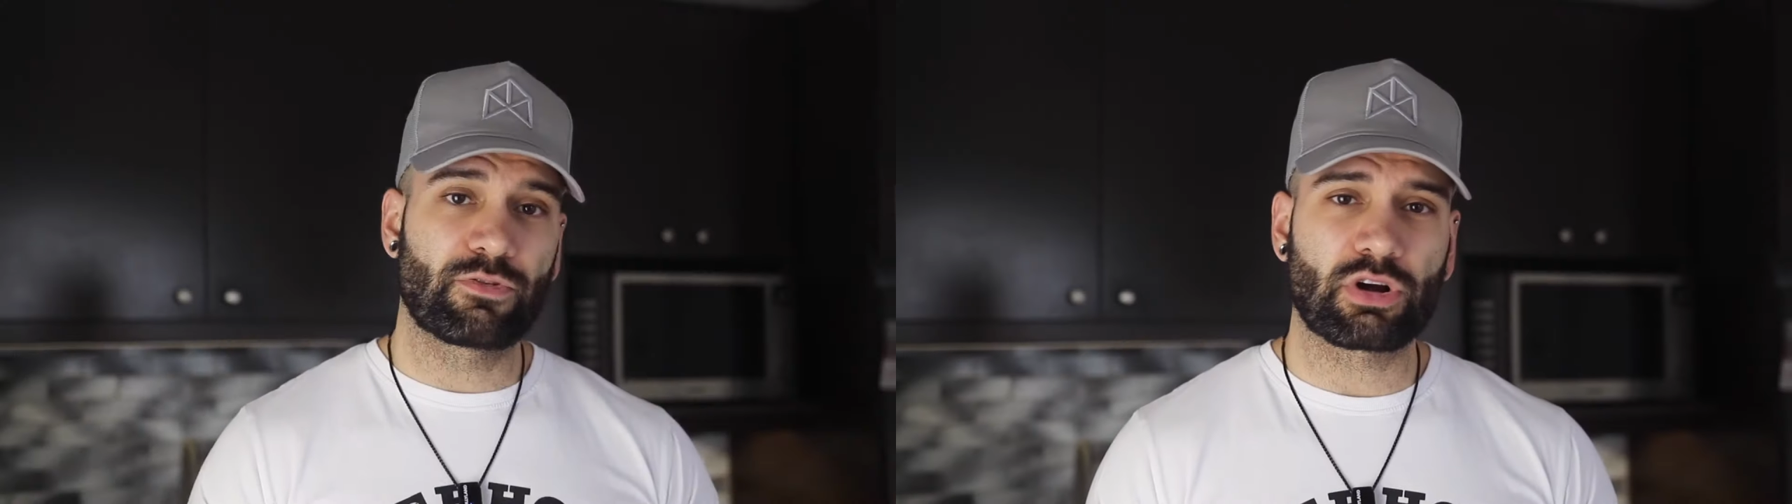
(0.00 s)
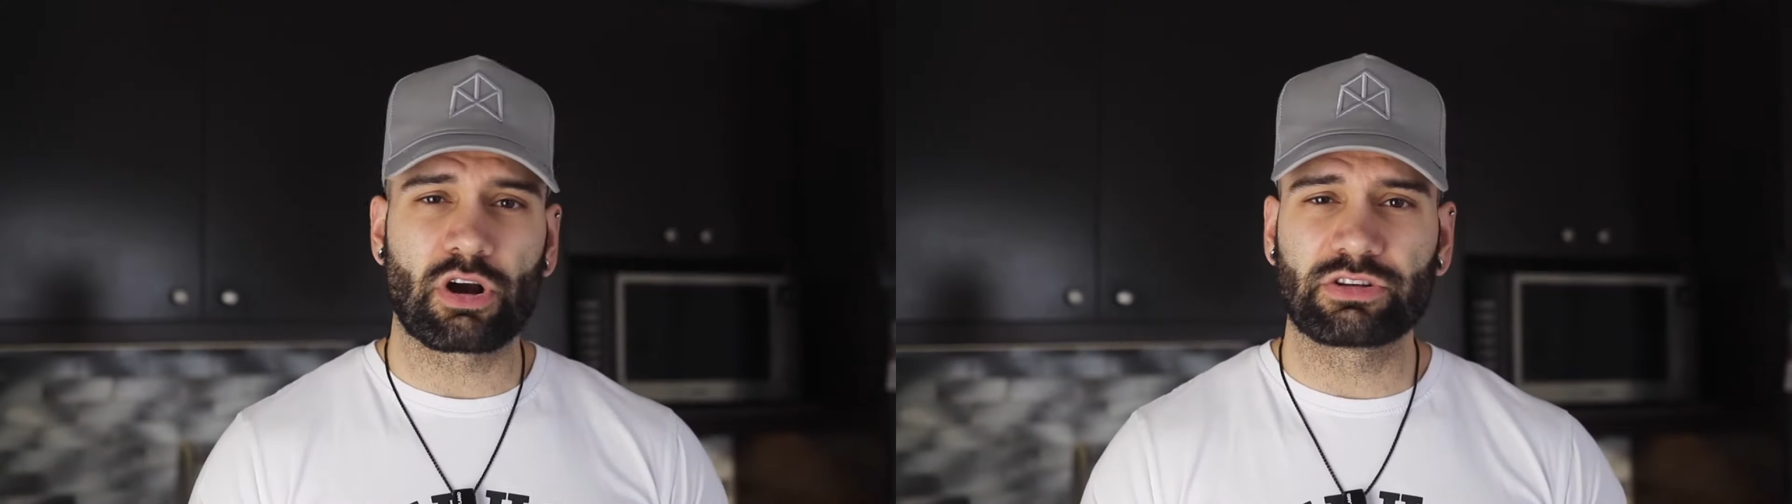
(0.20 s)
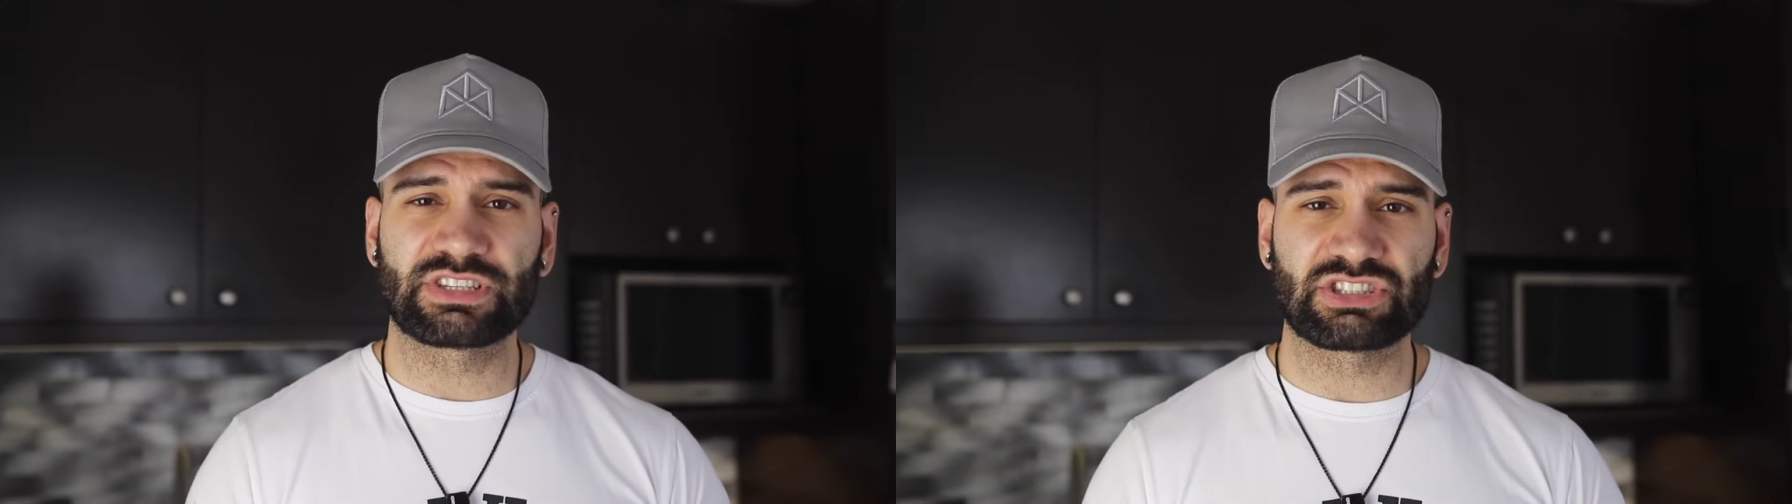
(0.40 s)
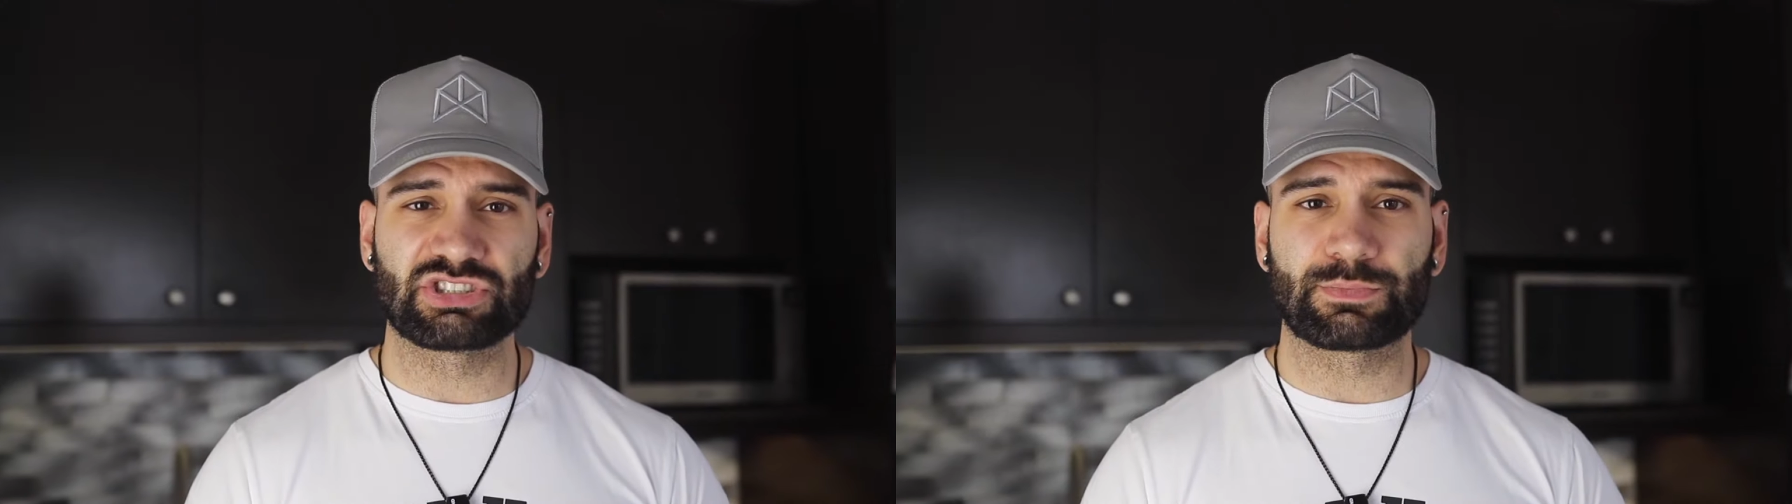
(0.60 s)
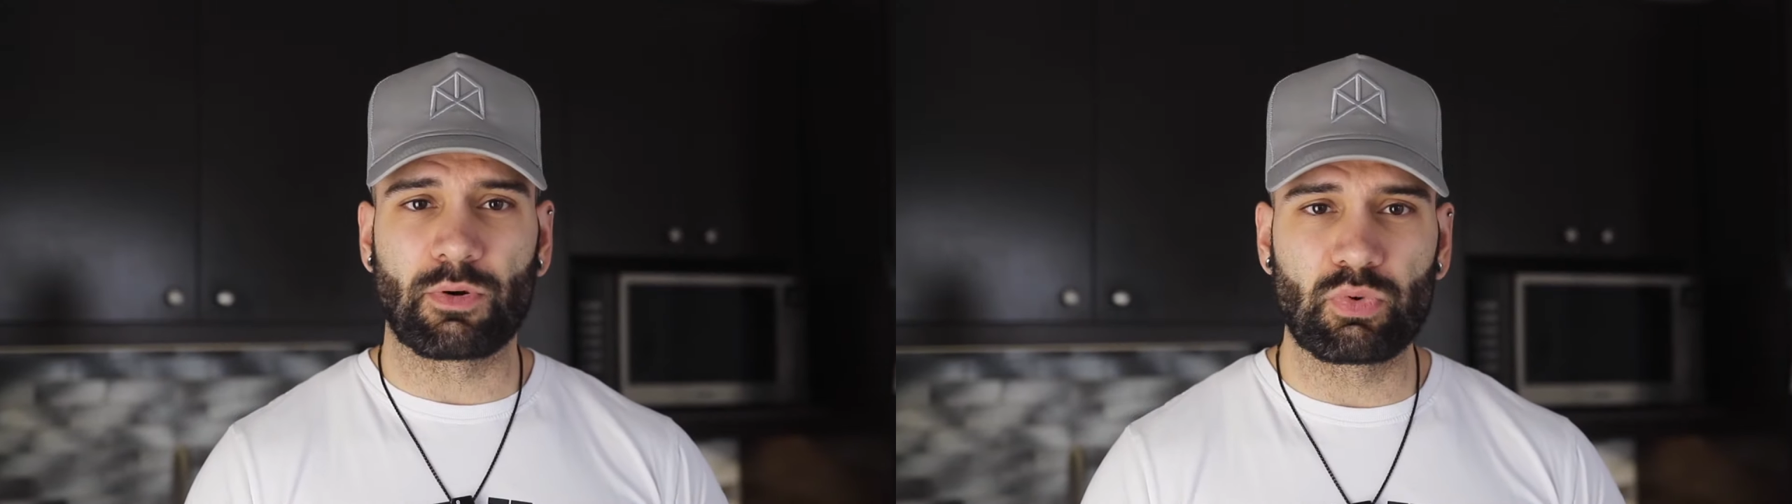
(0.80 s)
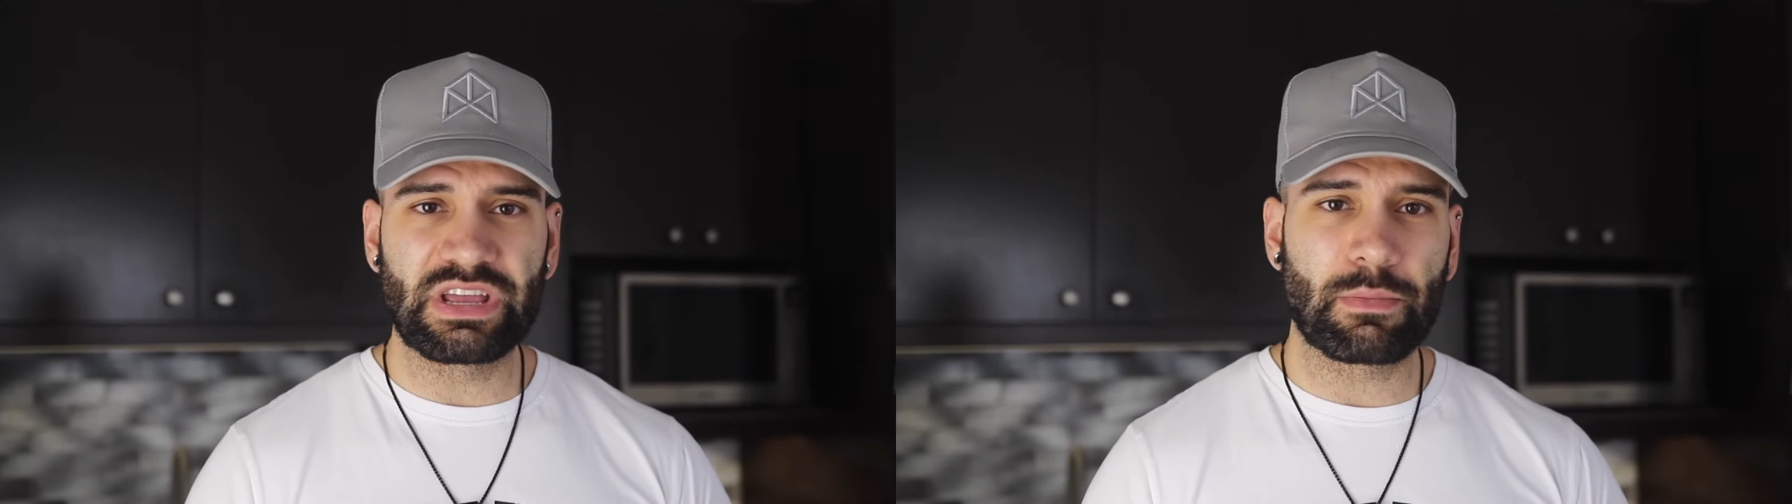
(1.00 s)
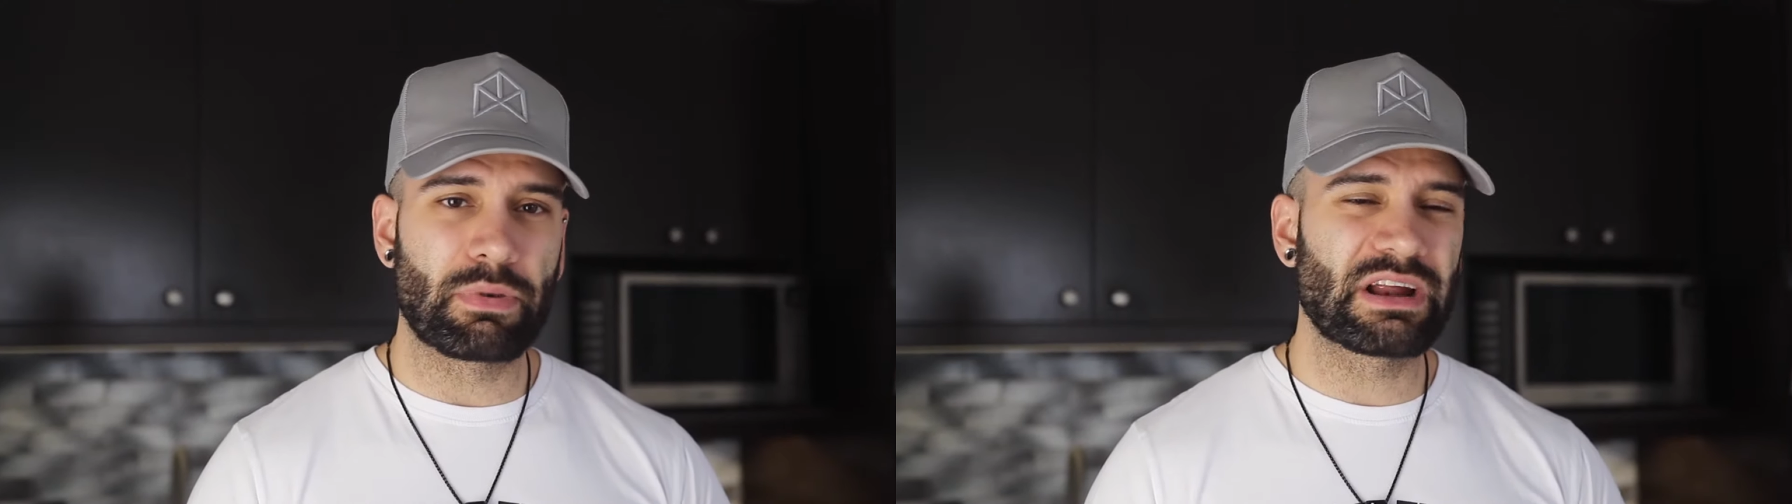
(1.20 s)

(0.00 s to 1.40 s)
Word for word: to four cardio sessions per week,